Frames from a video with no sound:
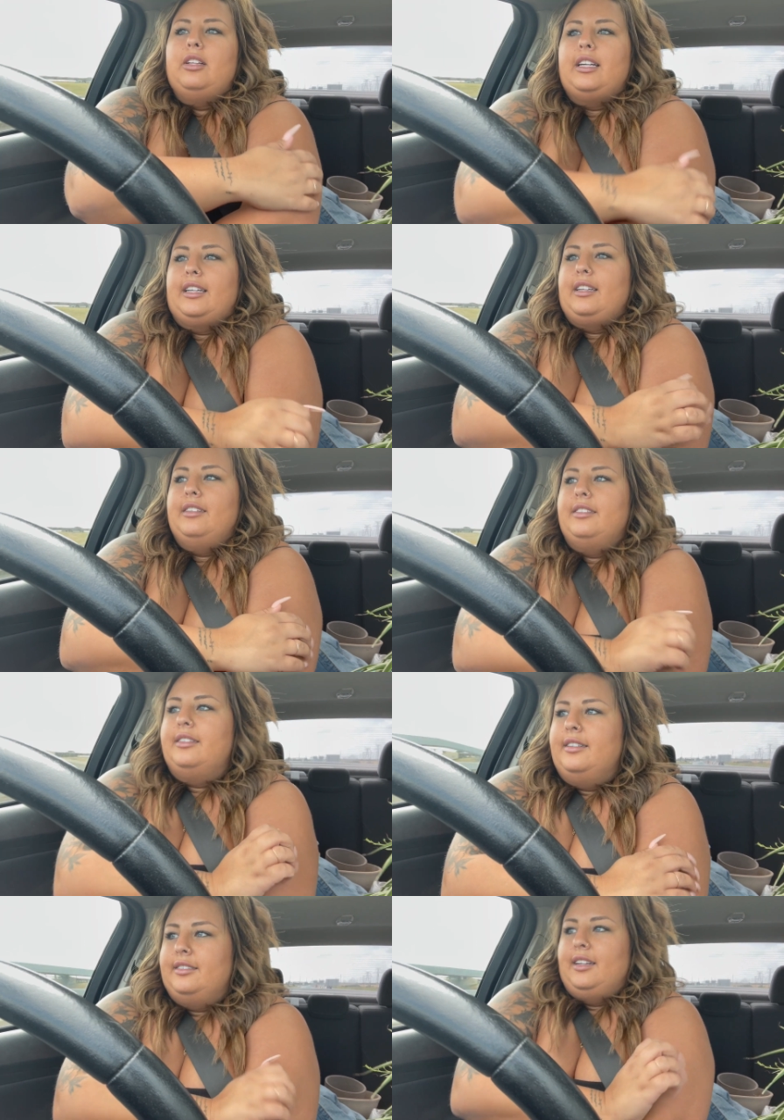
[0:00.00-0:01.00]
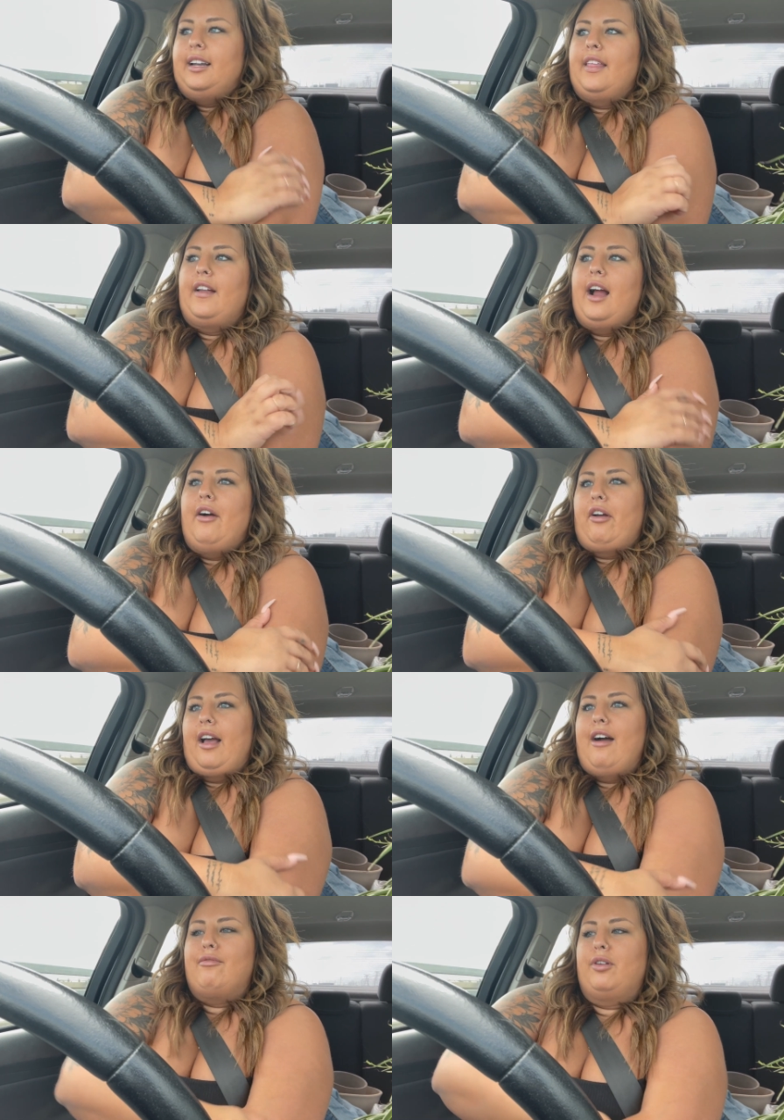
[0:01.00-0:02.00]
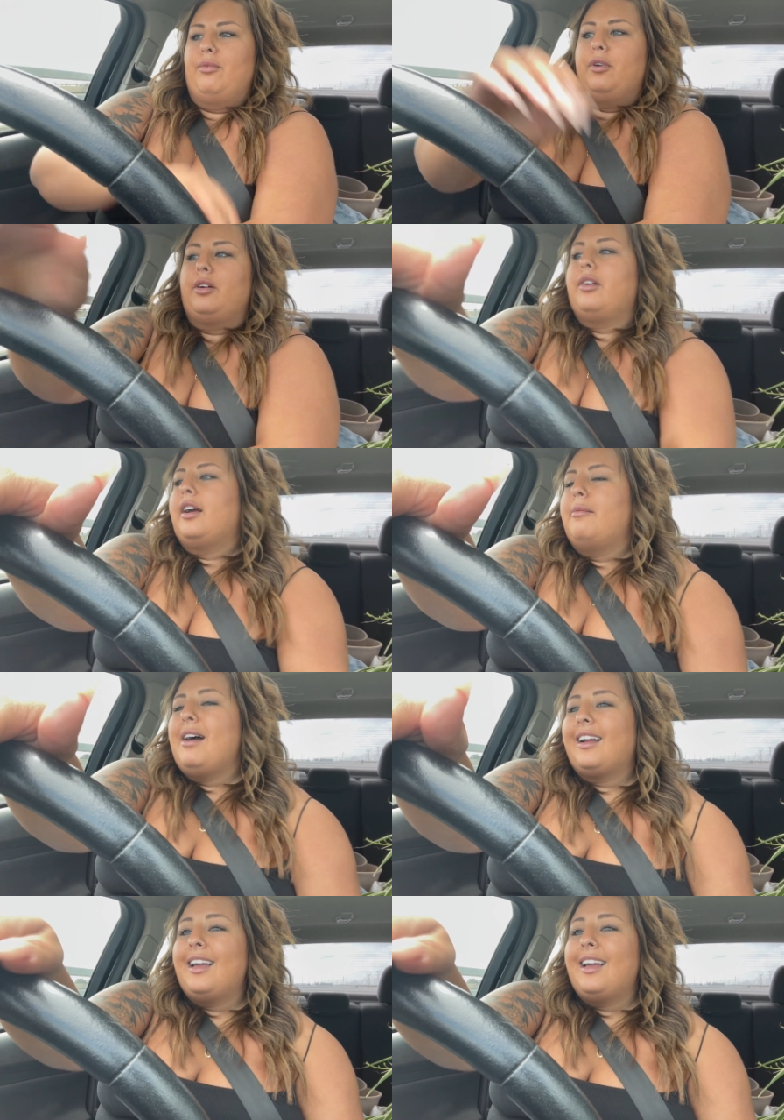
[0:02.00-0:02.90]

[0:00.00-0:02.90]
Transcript: like another hour and a half worth of work when I got back.